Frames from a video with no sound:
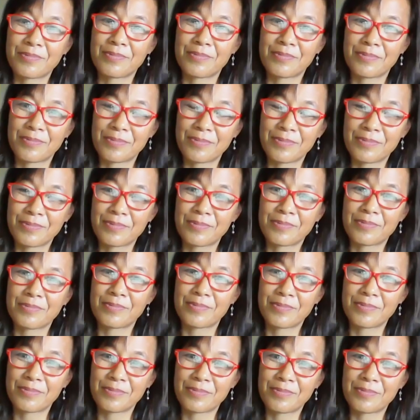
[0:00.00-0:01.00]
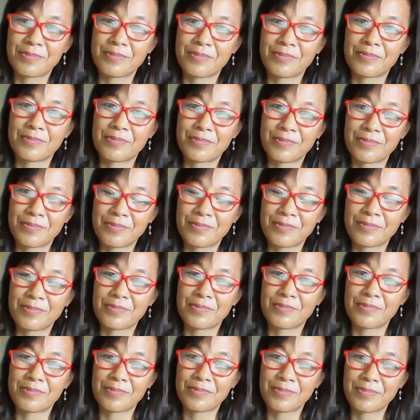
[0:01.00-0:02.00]

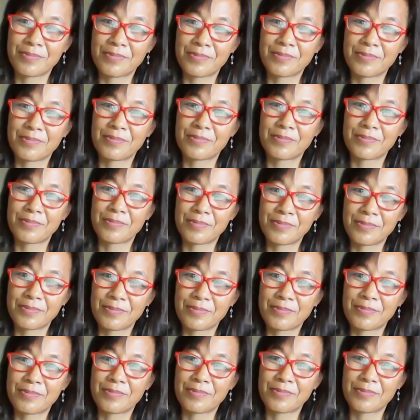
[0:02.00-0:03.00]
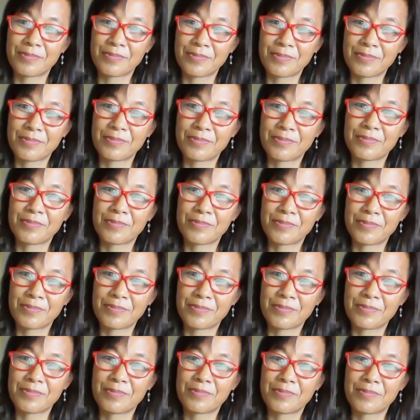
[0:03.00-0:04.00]

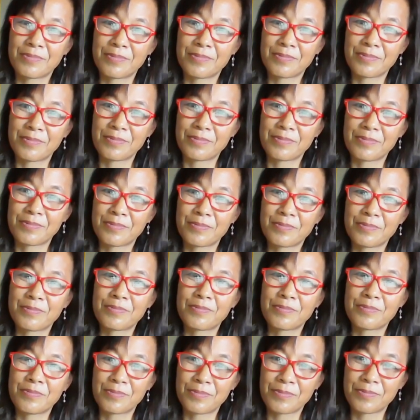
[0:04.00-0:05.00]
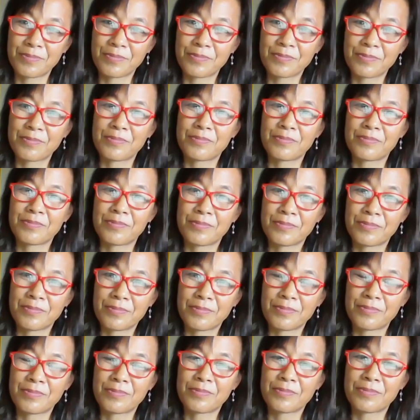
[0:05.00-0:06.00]

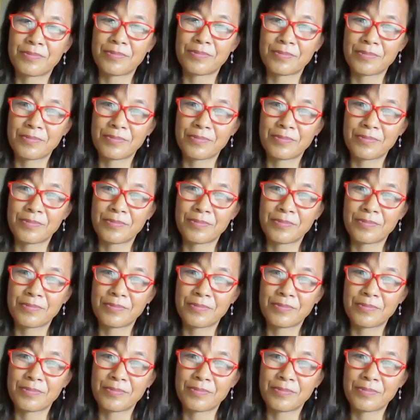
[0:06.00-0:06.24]
The person shown says nothing.